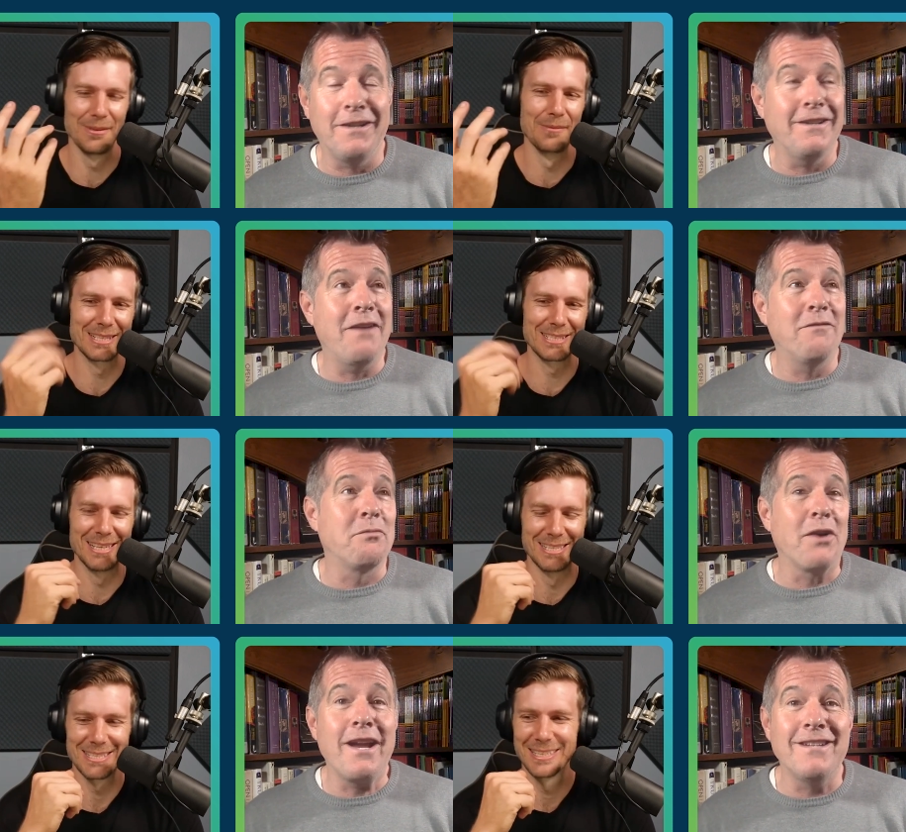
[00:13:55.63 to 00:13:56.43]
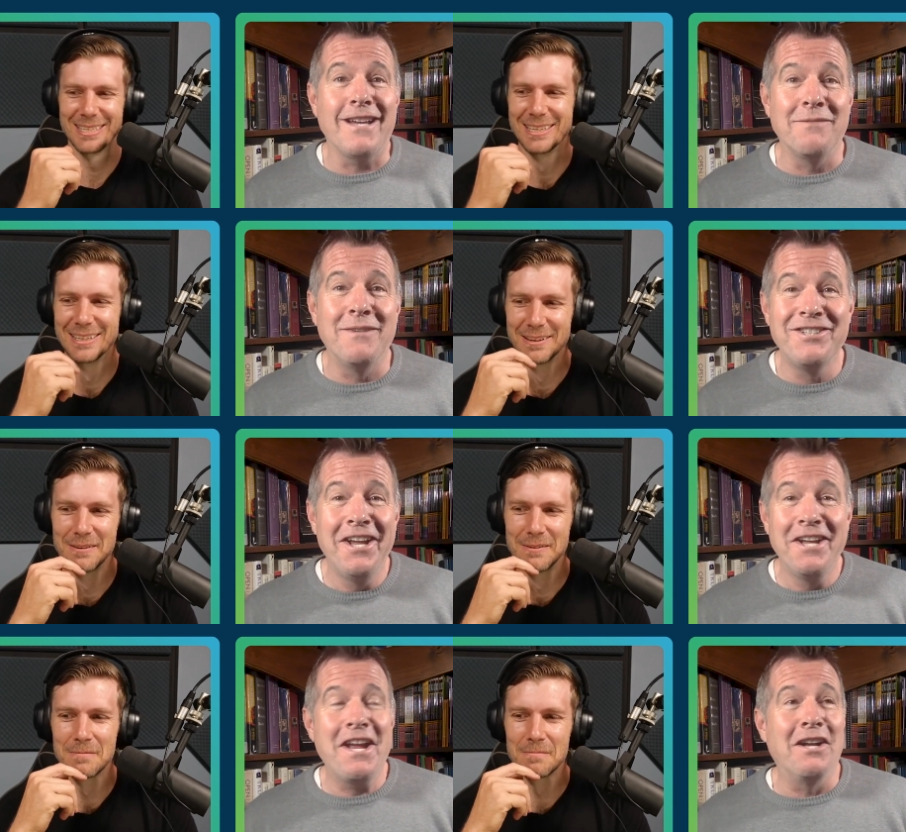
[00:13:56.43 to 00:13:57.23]
Speaker 1: I mean, and brain sense. damage,
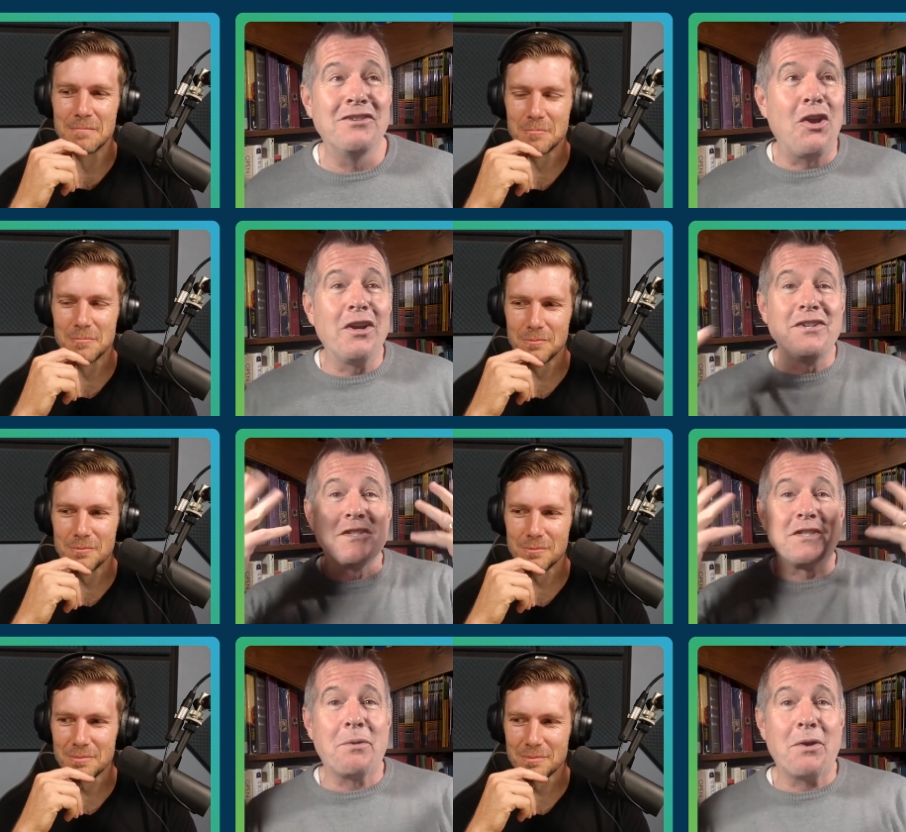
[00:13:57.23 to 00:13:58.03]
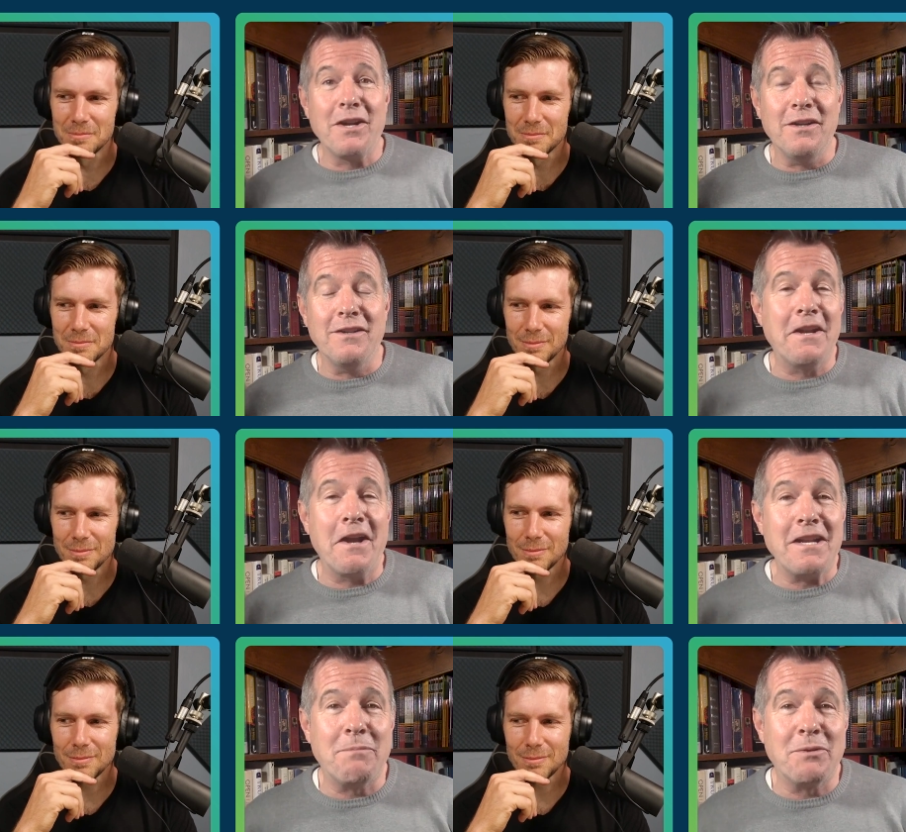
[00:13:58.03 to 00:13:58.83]
yeah, as long as it's the party the
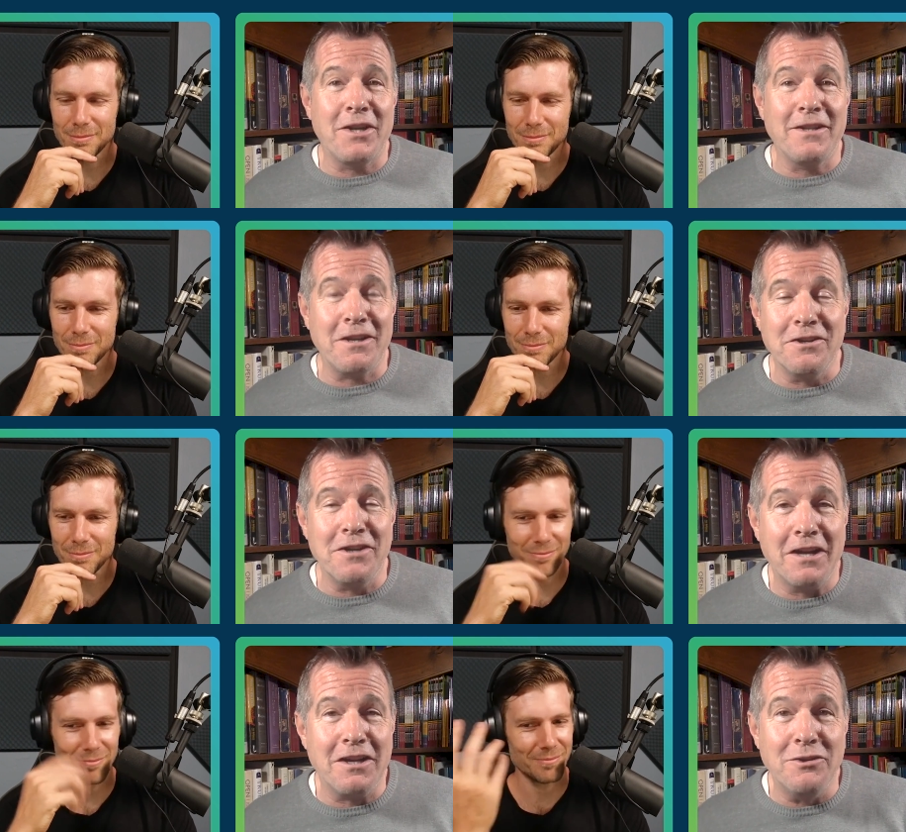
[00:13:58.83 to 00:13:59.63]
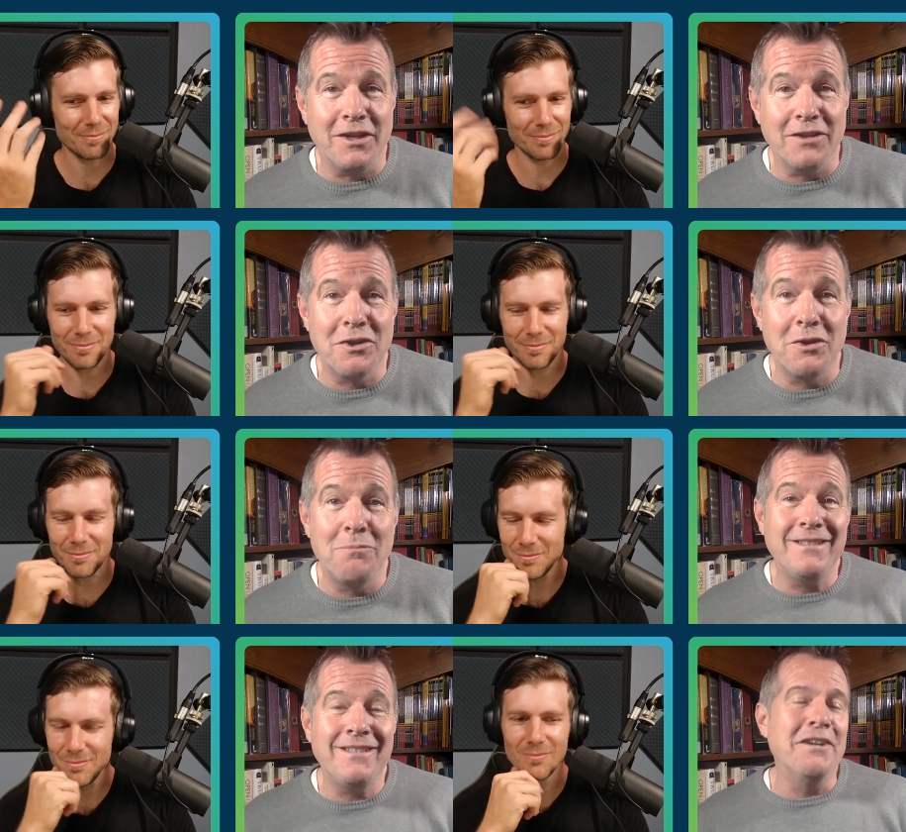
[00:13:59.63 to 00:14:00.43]
90% that you're not using, it's no
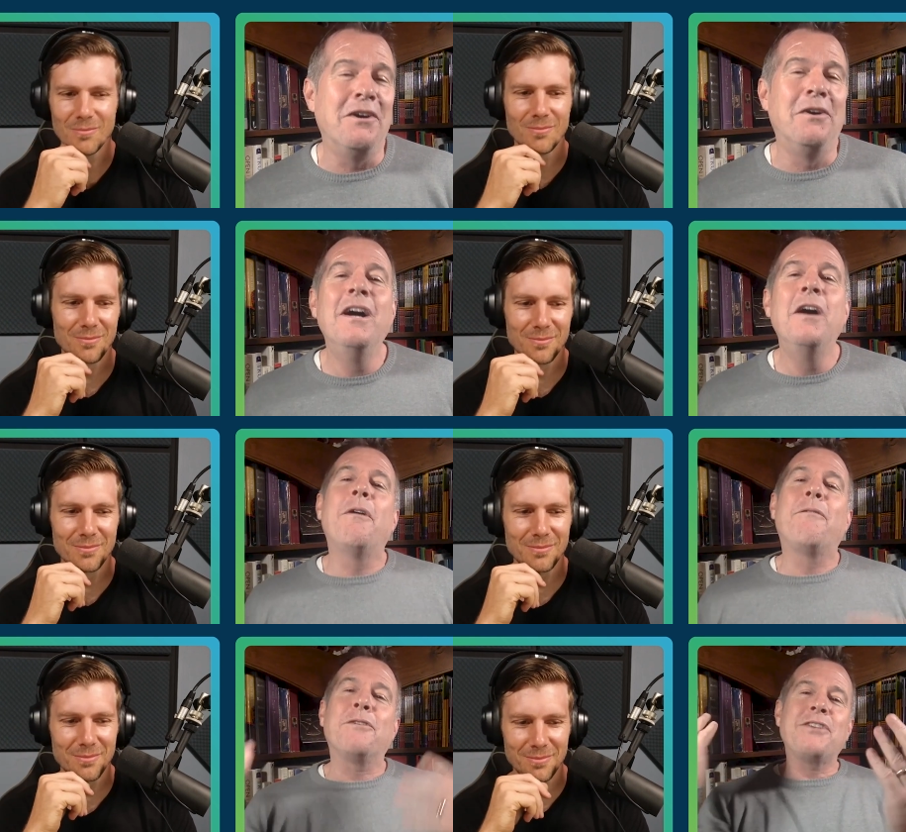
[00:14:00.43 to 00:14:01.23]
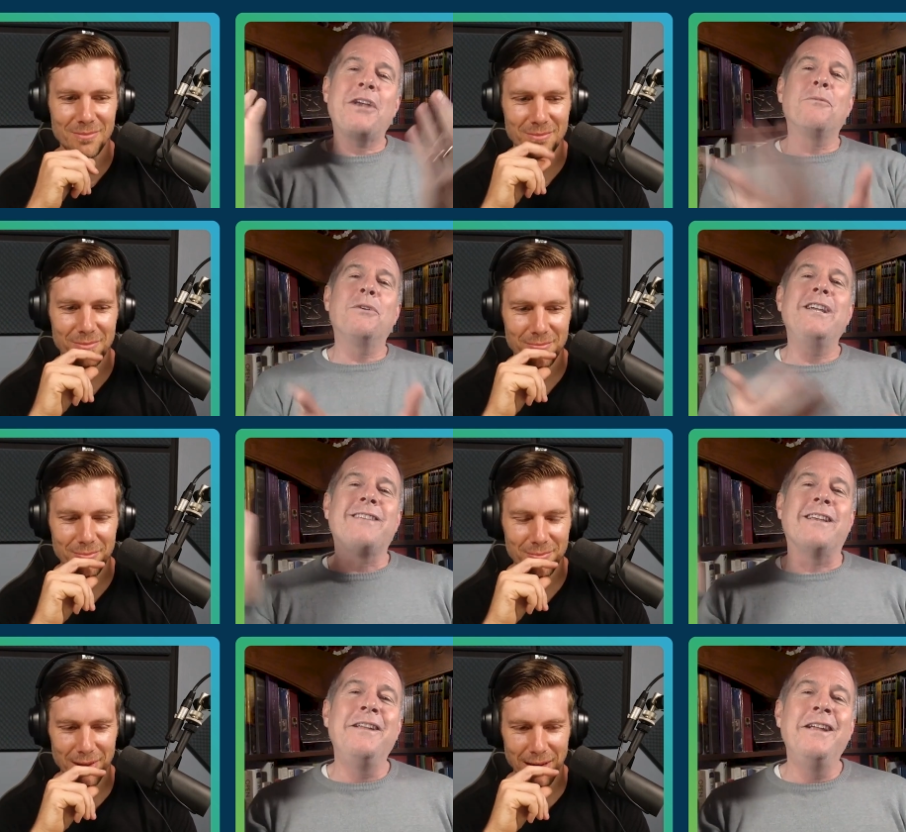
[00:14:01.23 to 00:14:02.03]
big deal. But for some
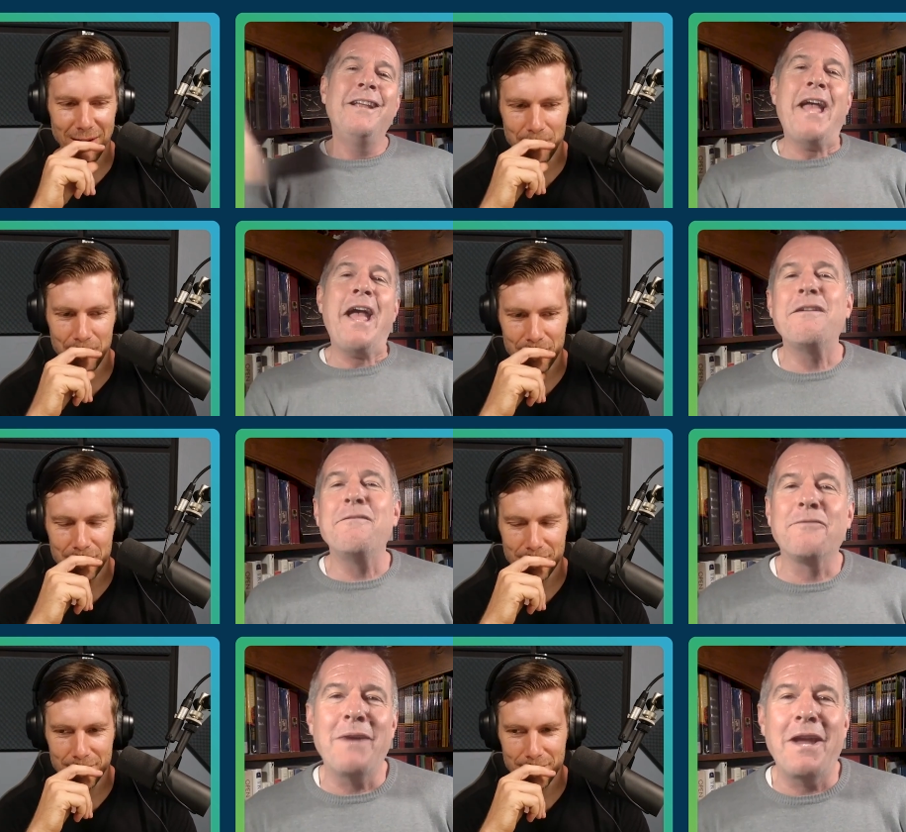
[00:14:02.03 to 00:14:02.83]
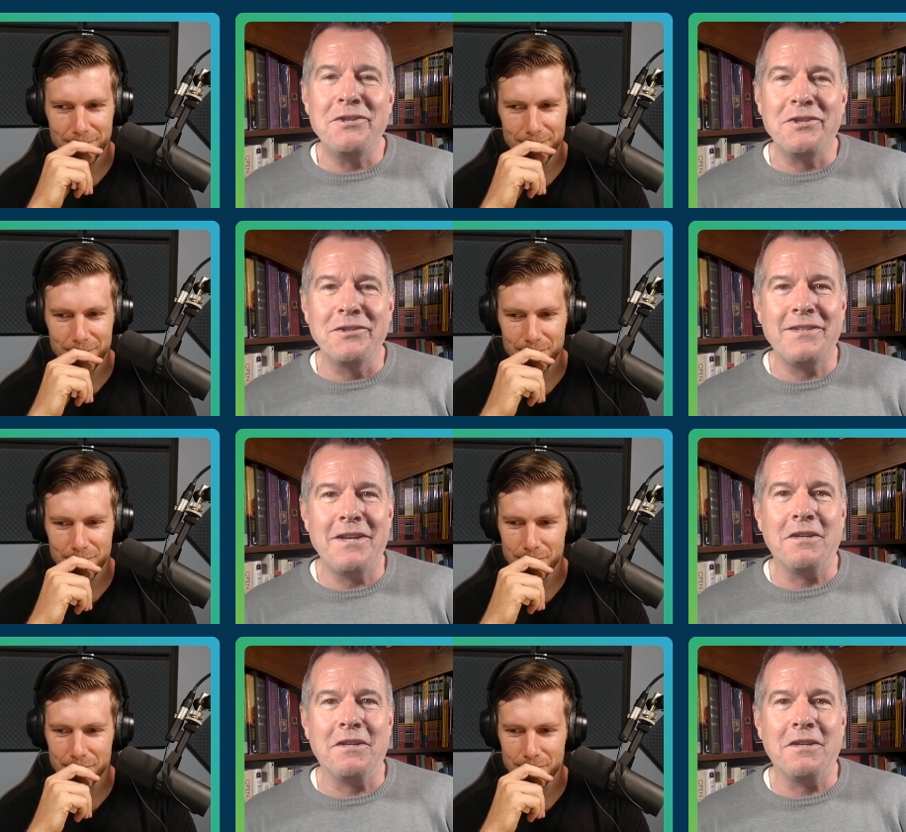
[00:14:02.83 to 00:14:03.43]
reason, yeah. that information stuck